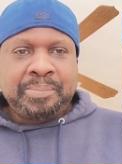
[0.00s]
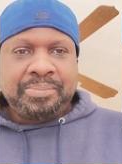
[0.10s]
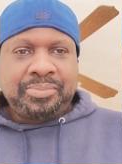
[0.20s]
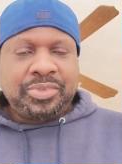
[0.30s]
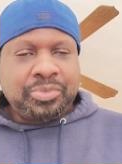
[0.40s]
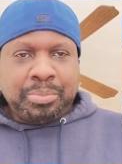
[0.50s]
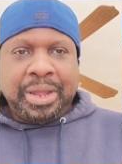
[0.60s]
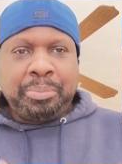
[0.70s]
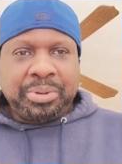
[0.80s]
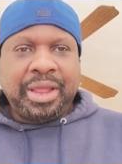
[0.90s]
This is my
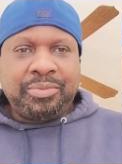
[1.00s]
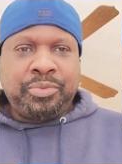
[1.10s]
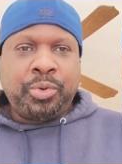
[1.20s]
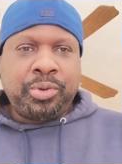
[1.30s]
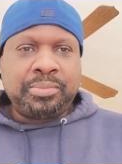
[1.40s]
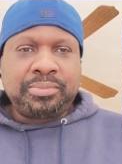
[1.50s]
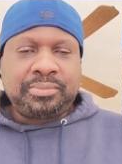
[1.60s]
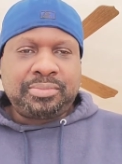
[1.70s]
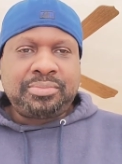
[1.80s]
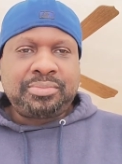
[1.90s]
platform.
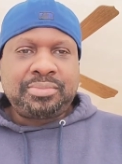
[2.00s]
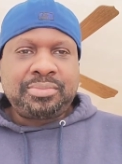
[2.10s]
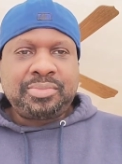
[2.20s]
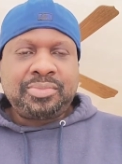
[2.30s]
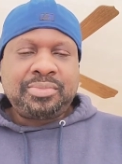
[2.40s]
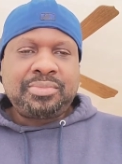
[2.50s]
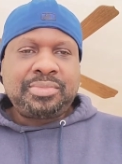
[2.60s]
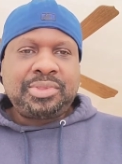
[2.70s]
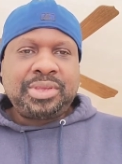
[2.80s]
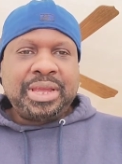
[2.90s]

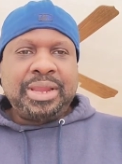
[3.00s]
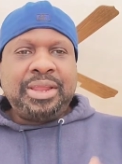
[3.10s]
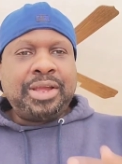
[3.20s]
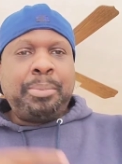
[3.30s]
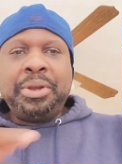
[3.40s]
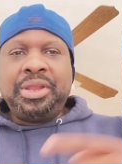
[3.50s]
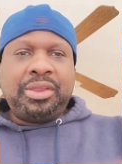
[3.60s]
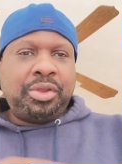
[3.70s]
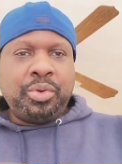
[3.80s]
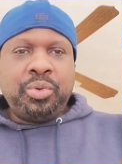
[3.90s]
I ain't coming to
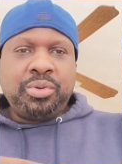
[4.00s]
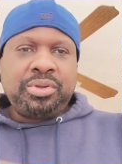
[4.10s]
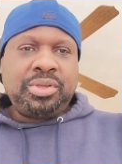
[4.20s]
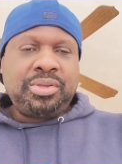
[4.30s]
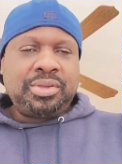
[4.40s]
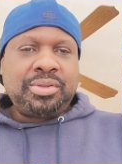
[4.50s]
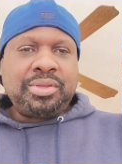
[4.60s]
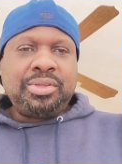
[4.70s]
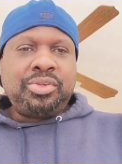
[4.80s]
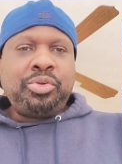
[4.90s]
you.
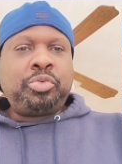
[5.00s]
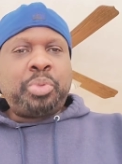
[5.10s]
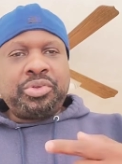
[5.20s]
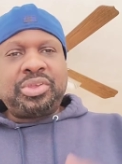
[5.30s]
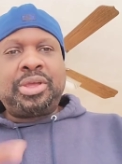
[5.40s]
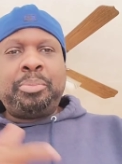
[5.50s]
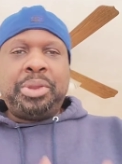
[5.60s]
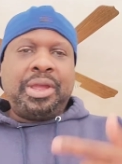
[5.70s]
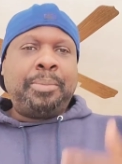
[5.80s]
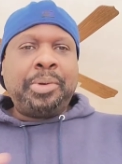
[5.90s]
You supposed to be
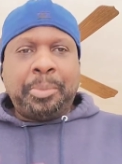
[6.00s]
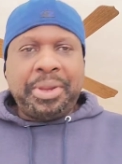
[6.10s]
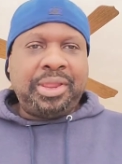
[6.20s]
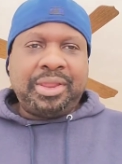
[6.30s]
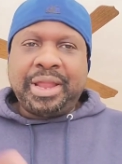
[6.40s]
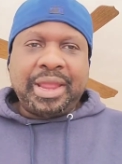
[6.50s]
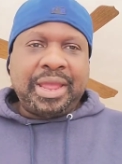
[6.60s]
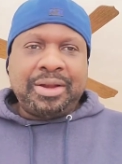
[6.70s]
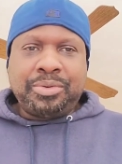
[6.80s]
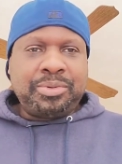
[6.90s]
coming to me. Like,
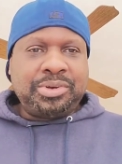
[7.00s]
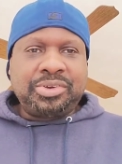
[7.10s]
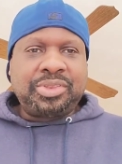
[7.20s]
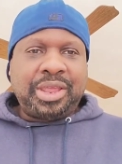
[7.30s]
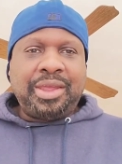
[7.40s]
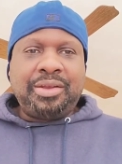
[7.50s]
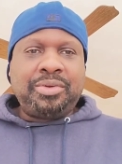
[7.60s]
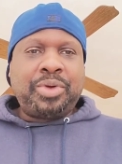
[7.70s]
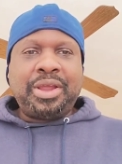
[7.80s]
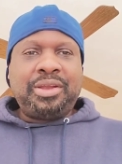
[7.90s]
I don't understand
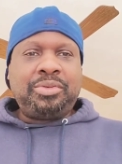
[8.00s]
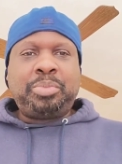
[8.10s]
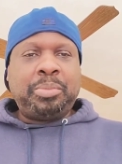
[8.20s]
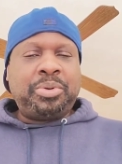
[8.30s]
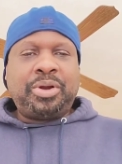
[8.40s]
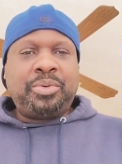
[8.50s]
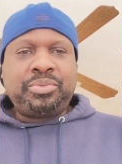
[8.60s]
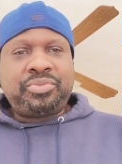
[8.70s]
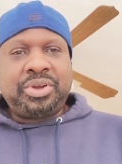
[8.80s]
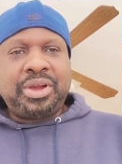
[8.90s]
why these people
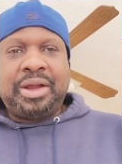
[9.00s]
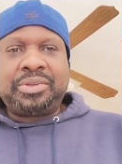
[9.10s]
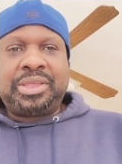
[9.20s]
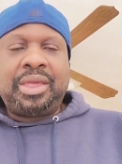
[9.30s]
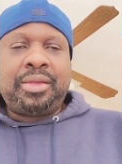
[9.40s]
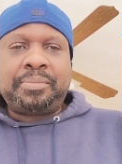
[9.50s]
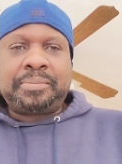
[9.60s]
don't figure out the game.